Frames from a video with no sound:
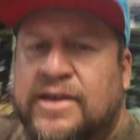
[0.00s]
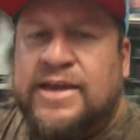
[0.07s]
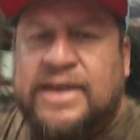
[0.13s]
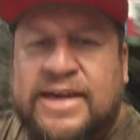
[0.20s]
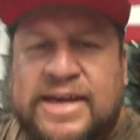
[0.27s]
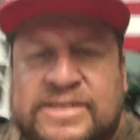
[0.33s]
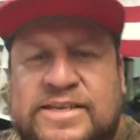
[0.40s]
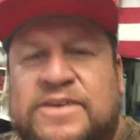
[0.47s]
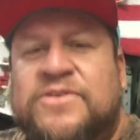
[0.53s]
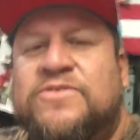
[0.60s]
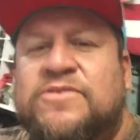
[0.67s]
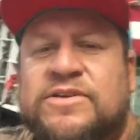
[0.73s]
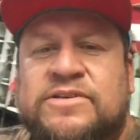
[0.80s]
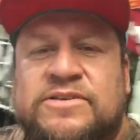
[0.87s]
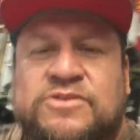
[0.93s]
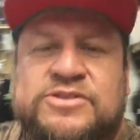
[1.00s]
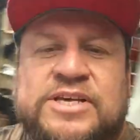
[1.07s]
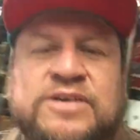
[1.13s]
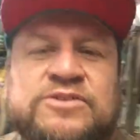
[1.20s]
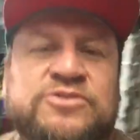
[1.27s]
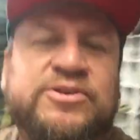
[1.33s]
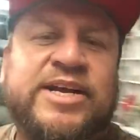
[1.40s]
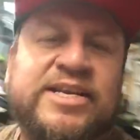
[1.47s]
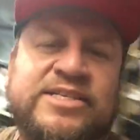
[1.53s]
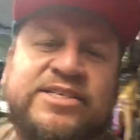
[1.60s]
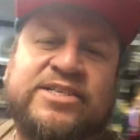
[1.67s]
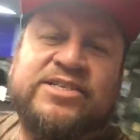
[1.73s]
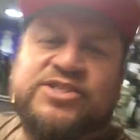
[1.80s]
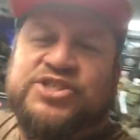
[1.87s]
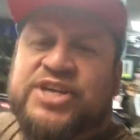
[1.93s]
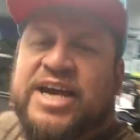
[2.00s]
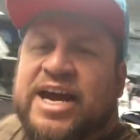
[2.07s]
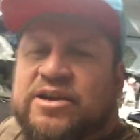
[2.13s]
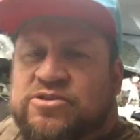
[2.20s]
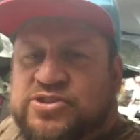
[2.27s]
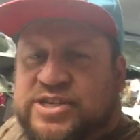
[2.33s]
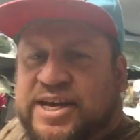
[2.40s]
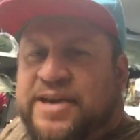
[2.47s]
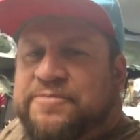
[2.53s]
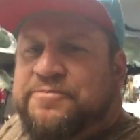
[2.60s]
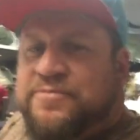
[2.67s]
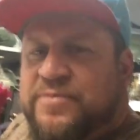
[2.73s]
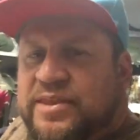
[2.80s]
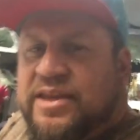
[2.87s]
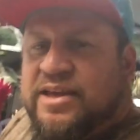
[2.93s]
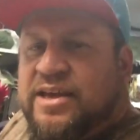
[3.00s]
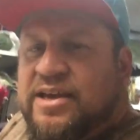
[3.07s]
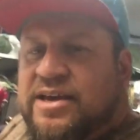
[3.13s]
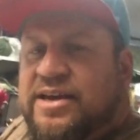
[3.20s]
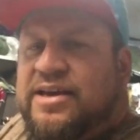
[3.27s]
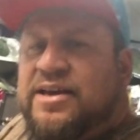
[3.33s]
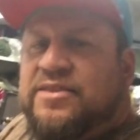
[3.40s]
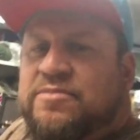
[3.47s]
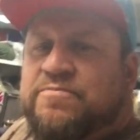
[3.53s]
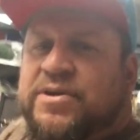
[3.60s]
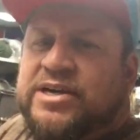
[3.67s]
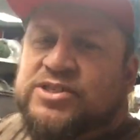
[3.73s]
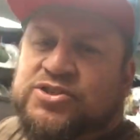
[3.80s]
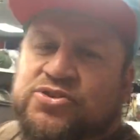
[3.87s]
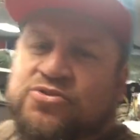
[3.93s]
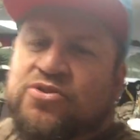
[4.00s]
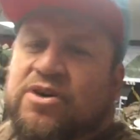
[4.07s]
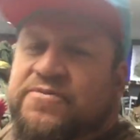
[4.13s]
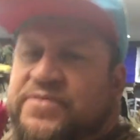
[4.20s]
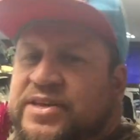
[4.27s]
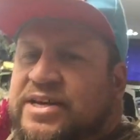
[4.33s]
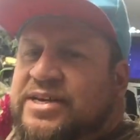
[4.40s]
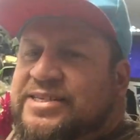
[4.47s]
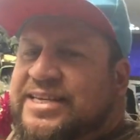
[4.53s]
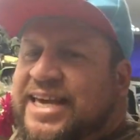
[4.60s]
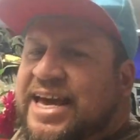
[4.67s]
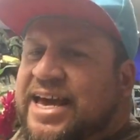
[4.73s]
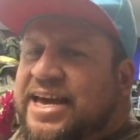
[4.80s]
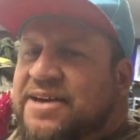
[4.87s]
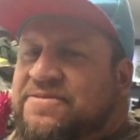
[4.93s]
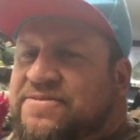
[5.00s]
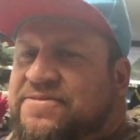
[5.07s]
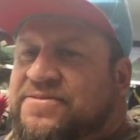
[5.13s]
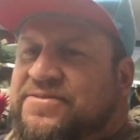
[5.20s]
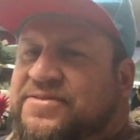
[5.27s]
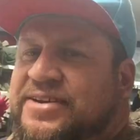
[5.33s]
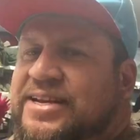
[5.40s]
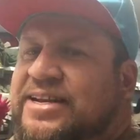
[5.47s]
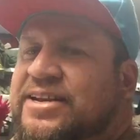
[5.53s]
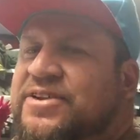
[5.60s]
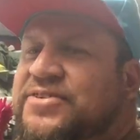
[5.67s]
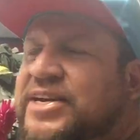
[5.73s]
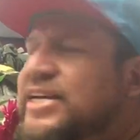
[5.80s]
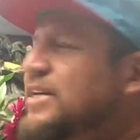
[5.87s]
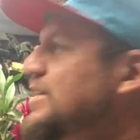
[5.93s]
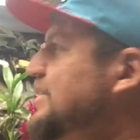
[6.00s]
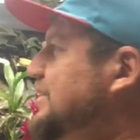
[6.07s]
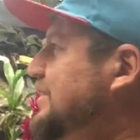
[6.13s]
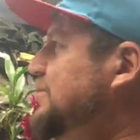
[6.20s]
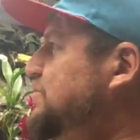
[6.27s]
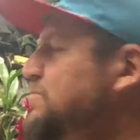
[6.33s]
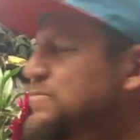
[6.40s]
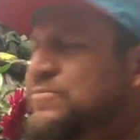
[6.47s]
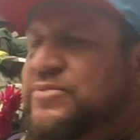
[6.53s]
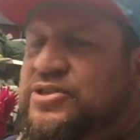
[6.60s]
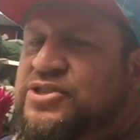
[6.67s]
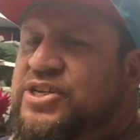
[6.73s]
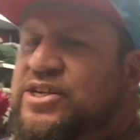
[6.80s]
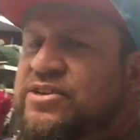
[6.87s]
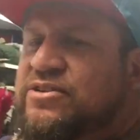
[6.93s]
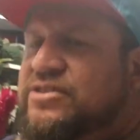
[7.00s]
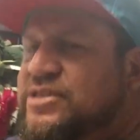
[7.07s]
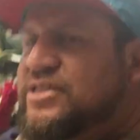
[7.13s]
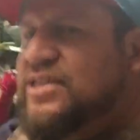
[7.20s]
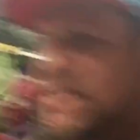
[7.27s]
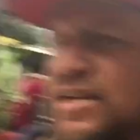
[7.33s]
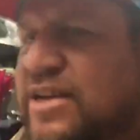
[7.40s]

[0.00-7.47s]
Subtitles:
Hey guys, how you doing? Jose Contreras here, GI Jose. The part two of the CIF clearing procedures.